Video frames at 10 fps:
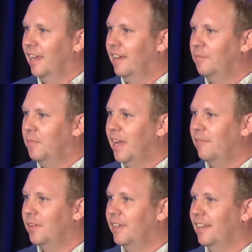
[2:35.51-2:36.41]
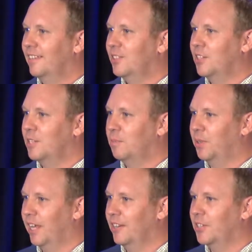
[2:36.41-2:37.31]
And Bev, it's just a
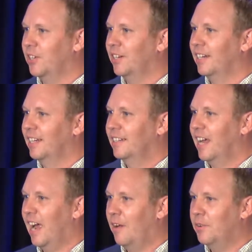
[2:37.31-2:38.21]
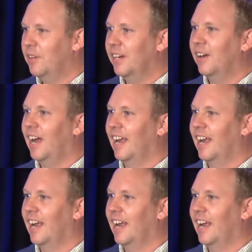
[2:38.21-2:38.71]
pleasure to have you here.